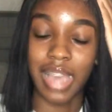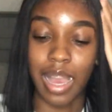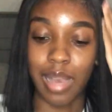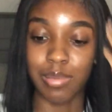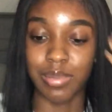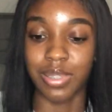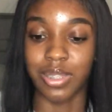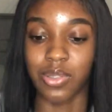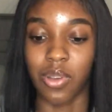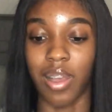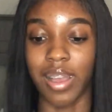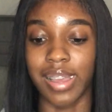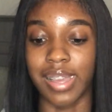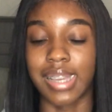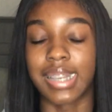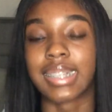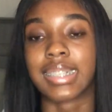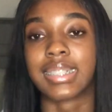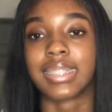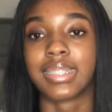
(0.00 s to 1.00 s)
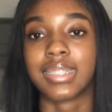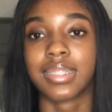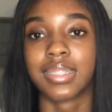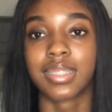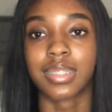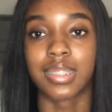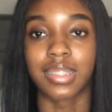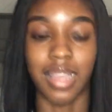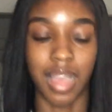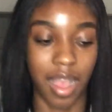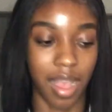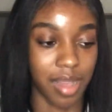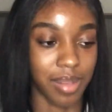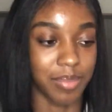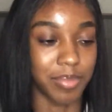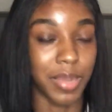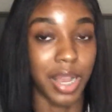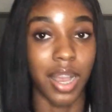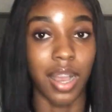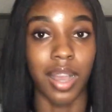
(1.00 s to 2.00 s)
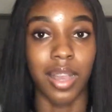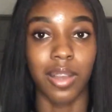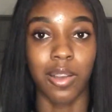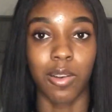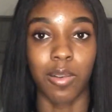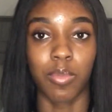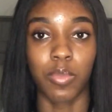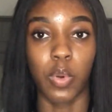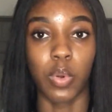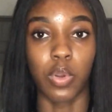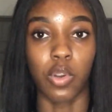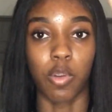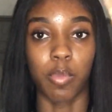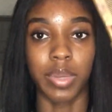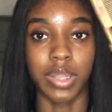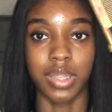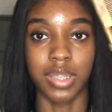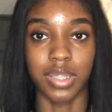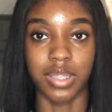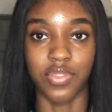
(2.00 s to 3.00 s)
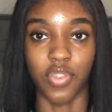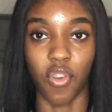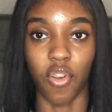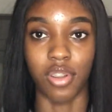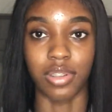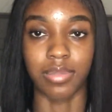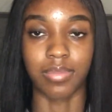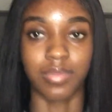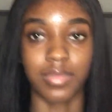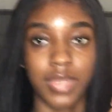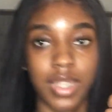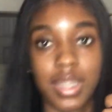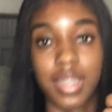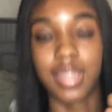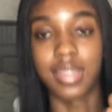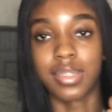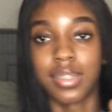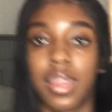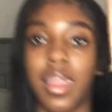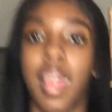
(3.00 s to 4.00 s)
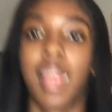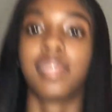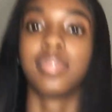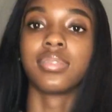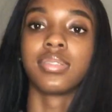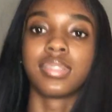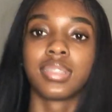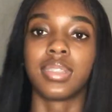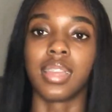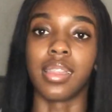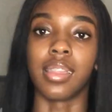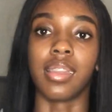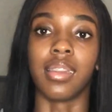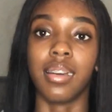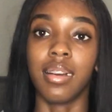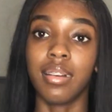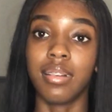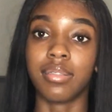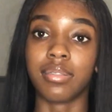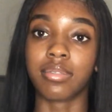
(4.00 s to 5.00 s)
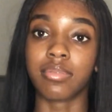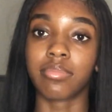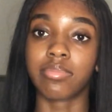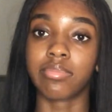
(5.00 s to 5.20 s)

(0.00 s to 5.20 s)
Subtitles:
I'm squatting because my hot comb won't go but this far. I'm standing up.